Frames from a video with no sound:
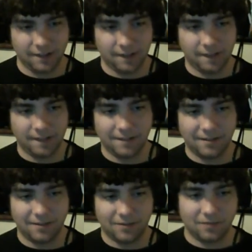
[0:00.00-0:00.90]

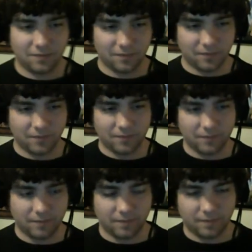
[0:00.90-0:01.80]

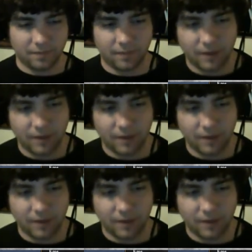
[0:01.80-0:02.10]
Nothing is said.